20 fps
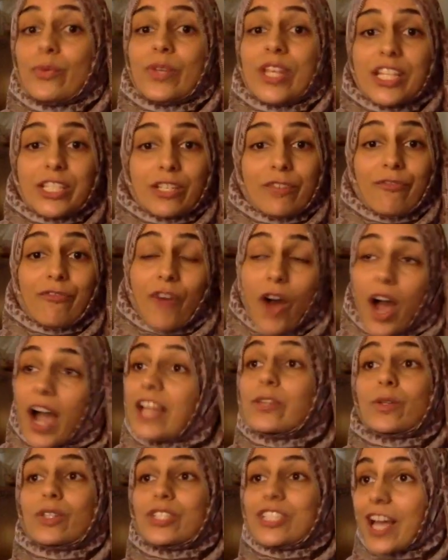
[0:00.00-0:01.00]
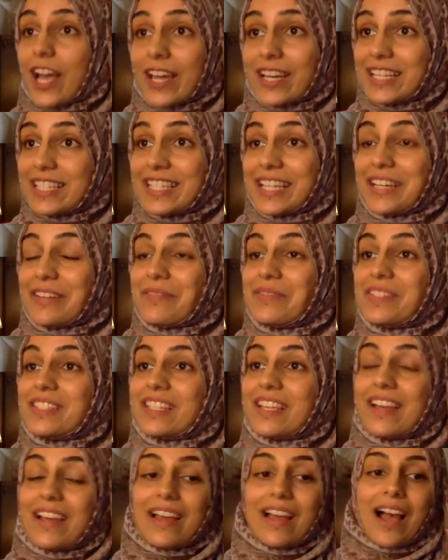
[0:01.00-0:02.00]
you need to find
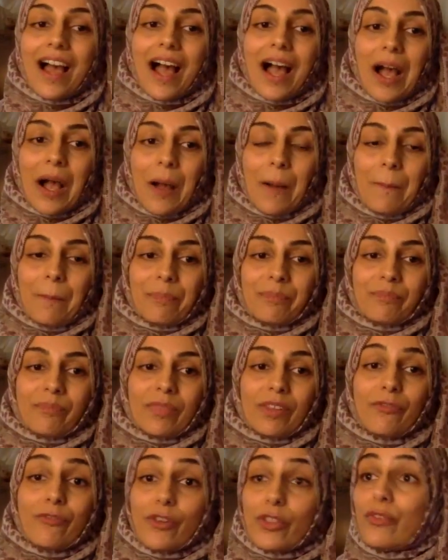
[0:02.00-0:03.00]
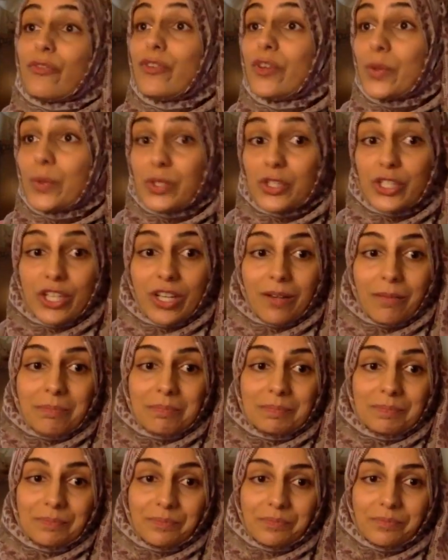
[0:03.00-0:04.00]
alternatives for the
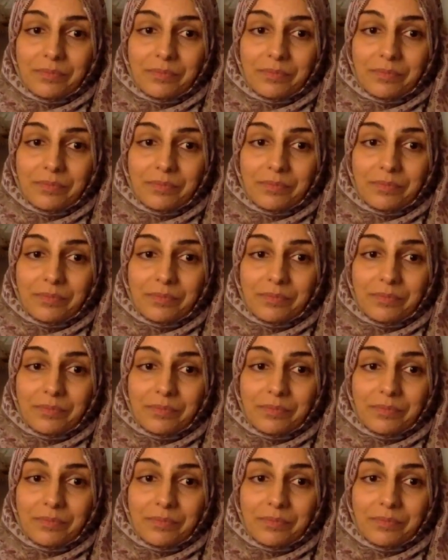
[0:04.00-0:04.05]
future.